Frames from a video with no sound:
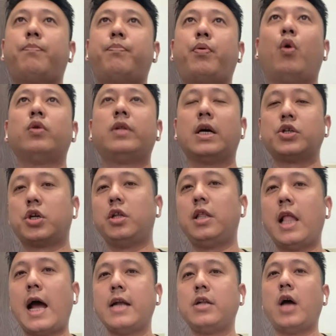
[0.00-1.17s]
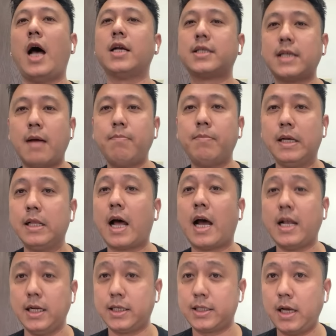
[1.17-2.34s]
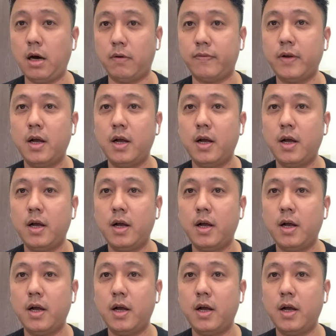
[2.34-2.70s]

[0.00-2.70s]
production line, the assembly line itself.